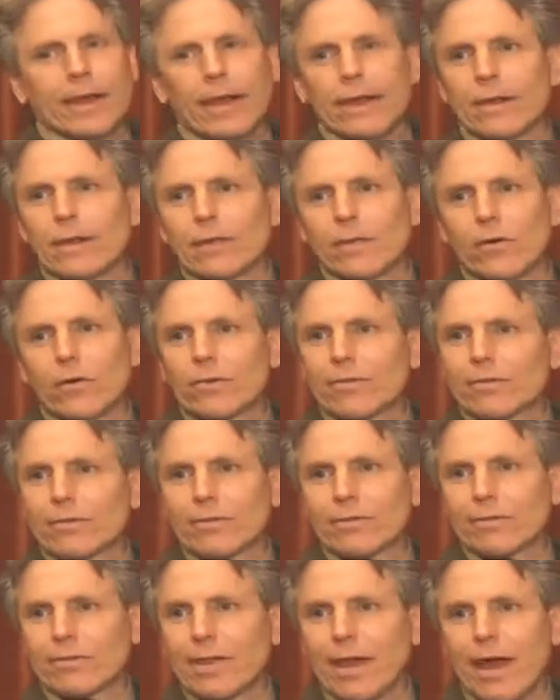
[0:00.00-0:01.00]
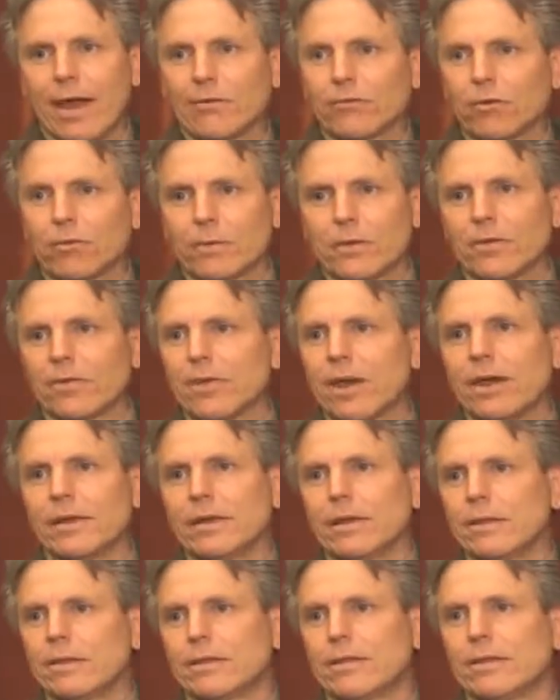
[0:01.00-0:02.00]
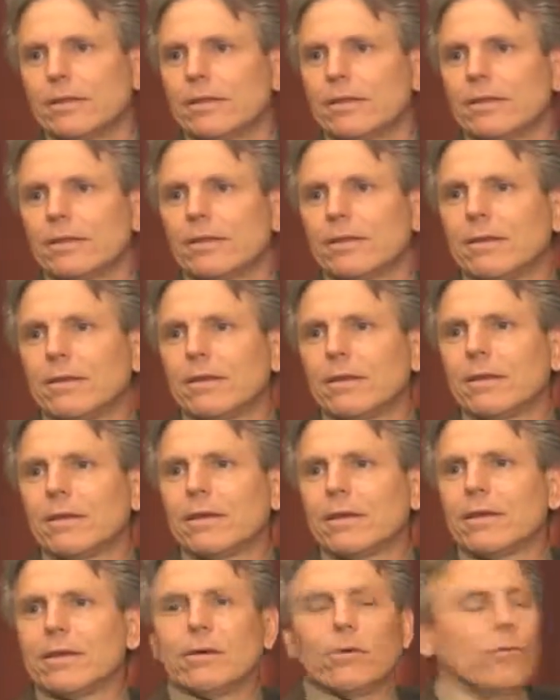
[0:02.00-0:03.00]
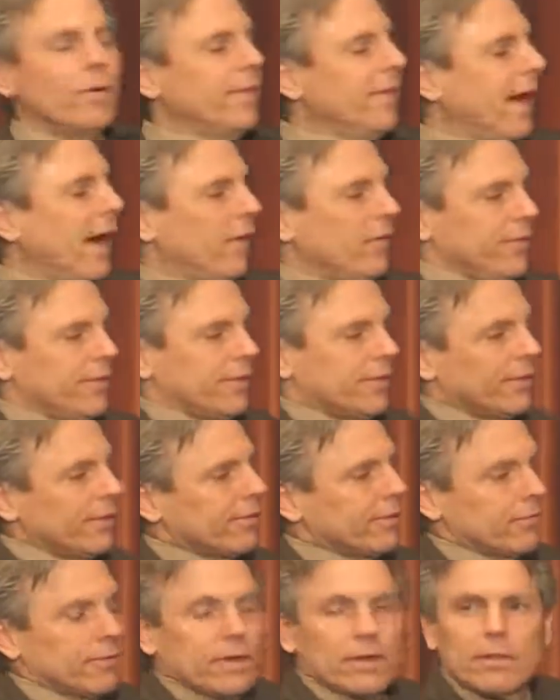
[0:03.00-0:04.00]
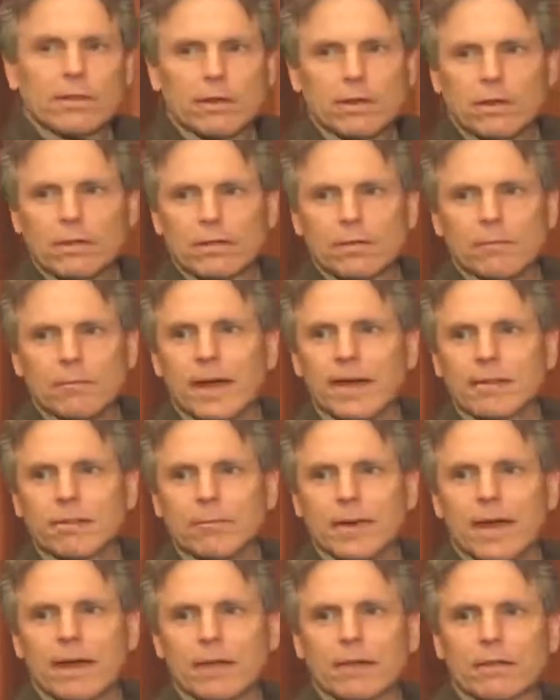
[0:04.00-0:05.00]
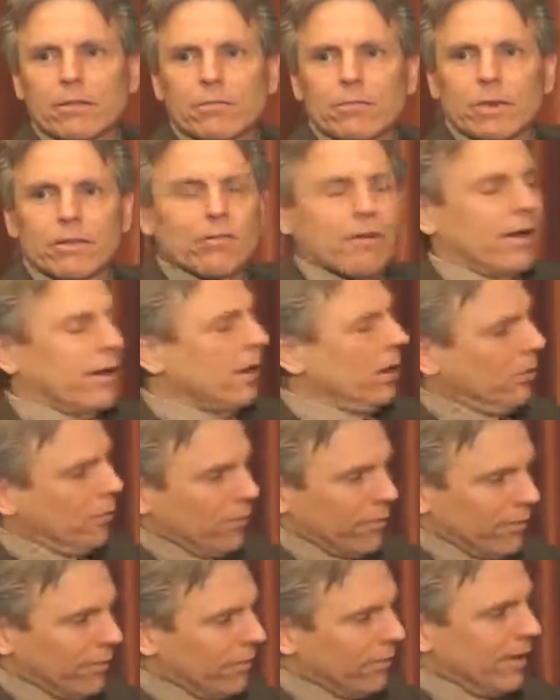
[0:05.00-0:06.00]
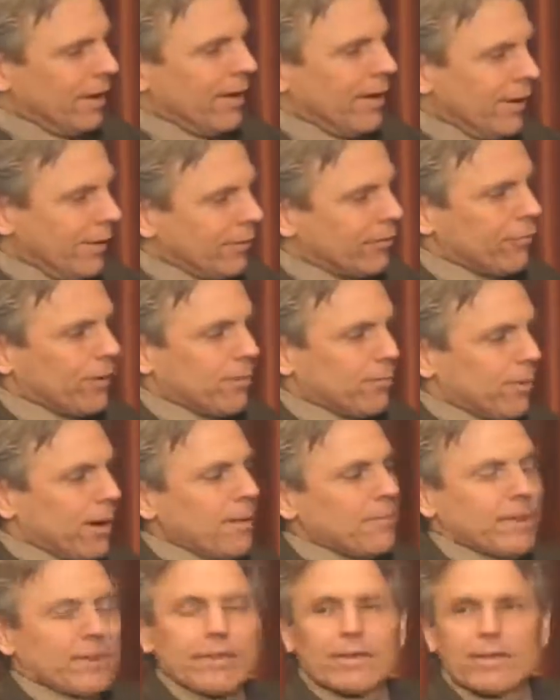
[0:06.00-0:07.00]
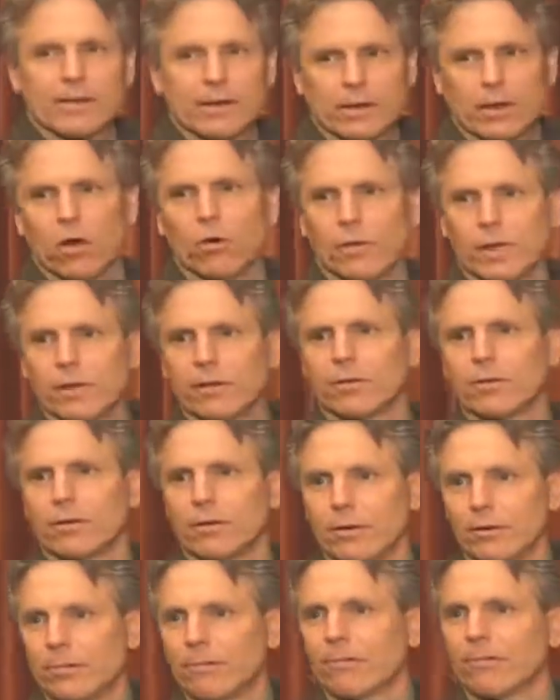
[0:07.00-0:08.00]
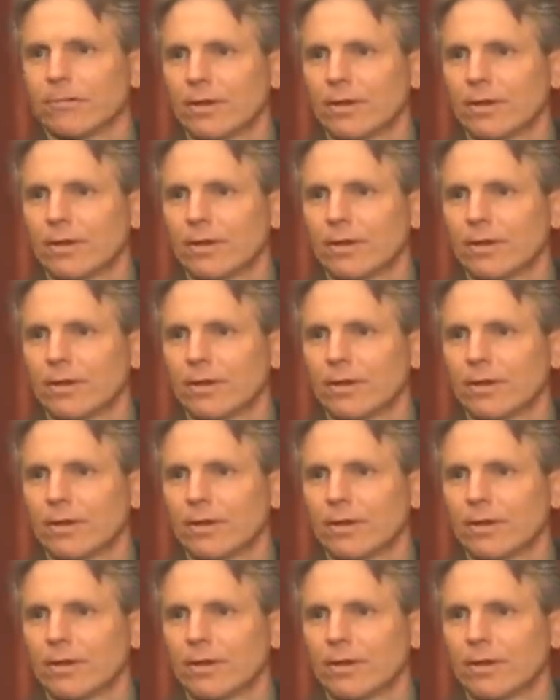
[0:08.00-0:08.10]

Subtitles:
any of those attributes I listed without these 3 things. In mathematics, we try, 3 premises that go into,